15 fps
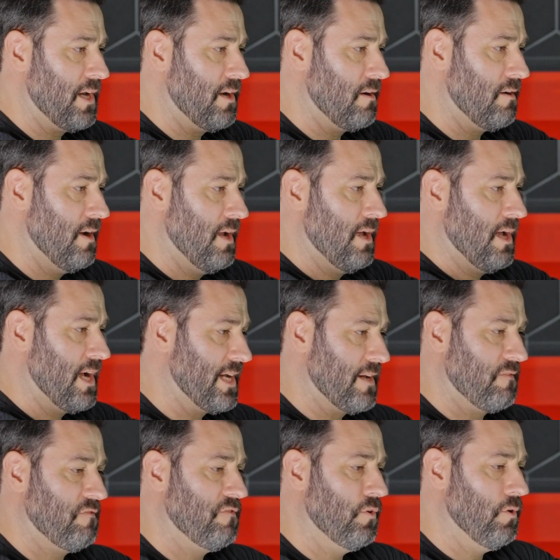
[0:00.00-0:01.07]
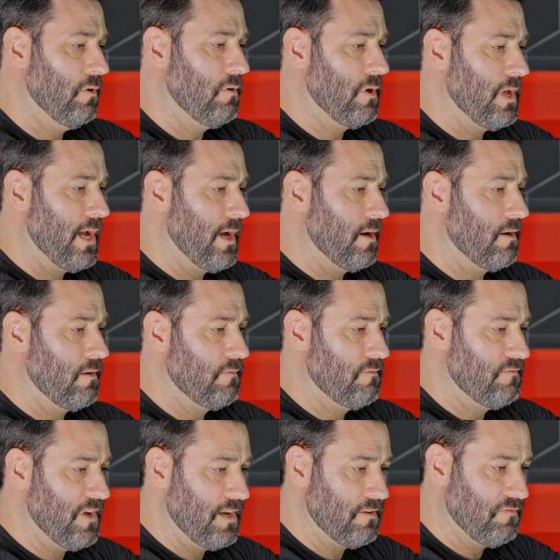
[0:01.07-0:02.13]
here, I get full air
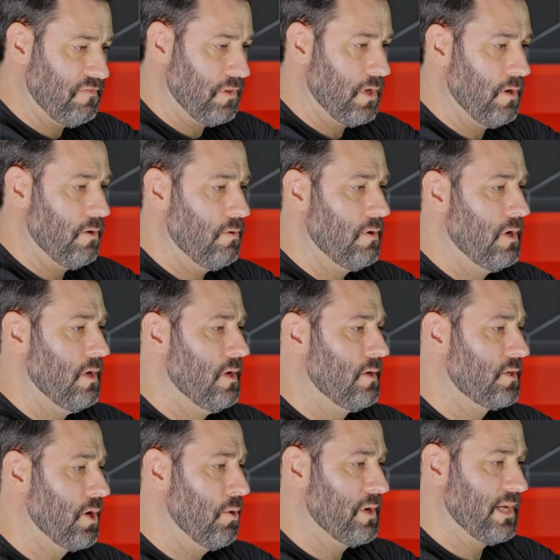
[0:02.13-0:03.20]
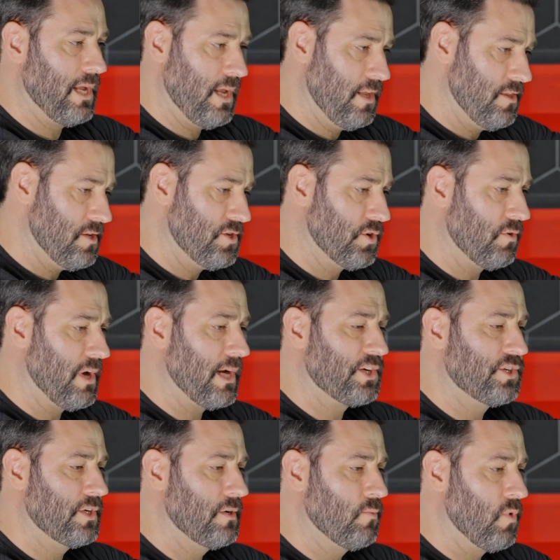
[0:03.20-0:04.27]
vent flow going in the
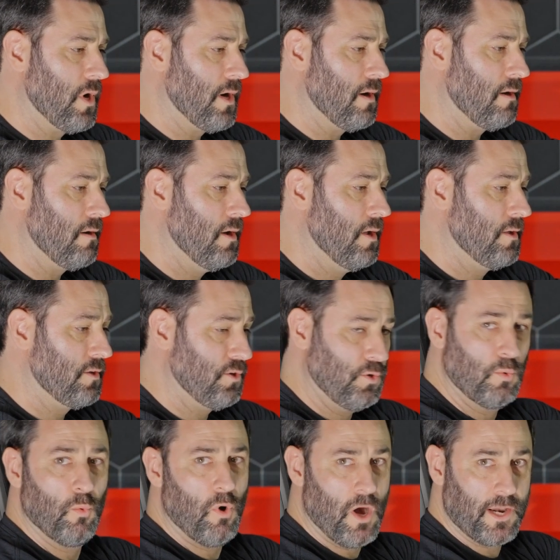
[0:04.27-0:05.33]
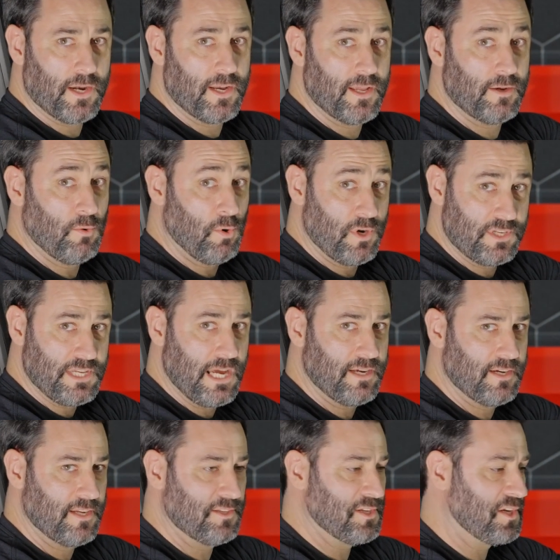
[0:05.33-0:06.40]
direction where you wanted it or
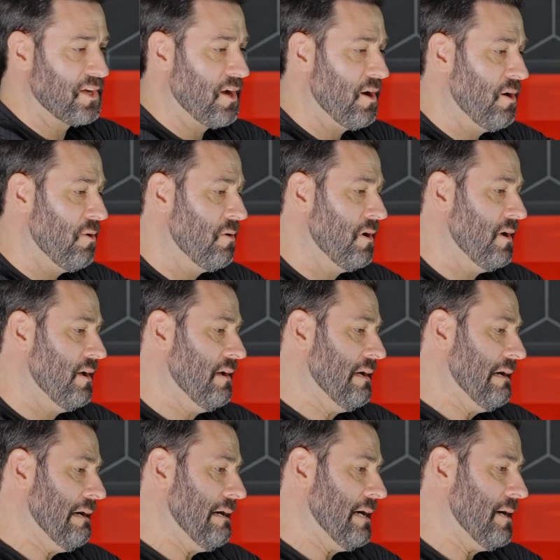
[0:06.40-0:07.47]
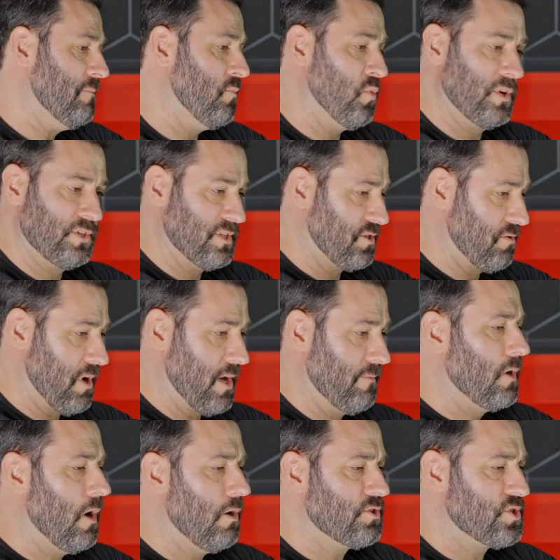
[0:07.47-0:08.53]
intended it to go, which is great.
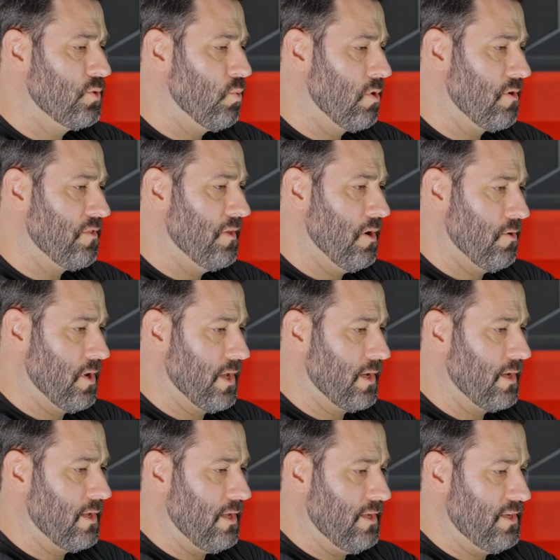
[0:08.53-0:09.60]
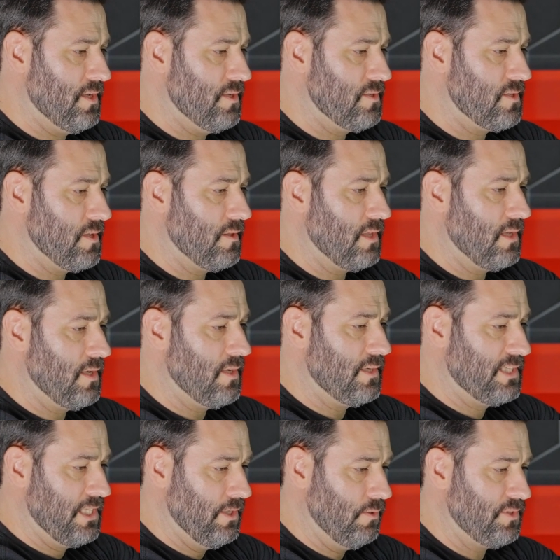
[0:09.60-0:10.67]
Also worth noting is the
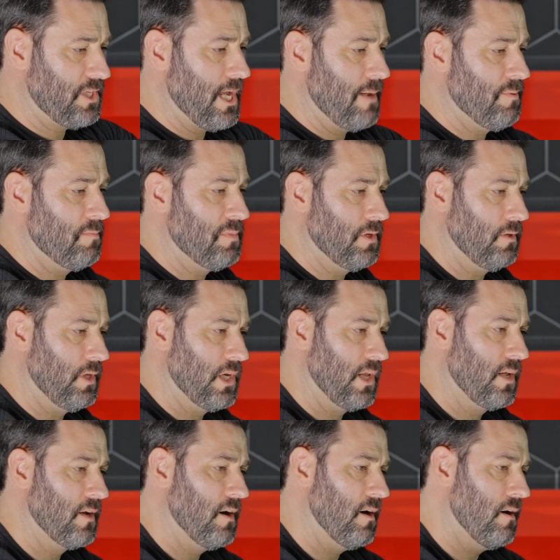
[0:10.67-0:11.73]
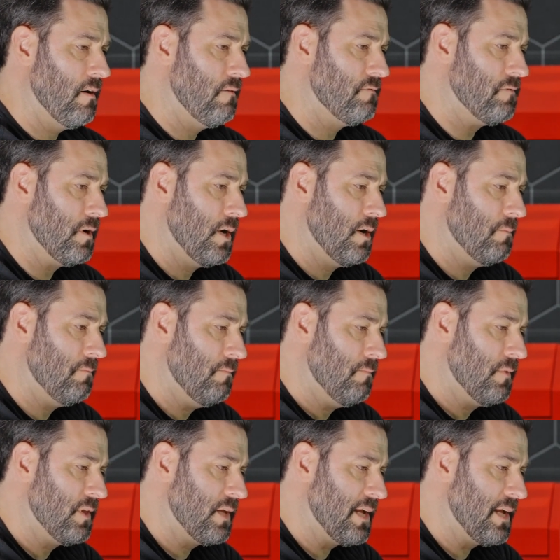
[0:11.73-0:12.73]
tilt capability of the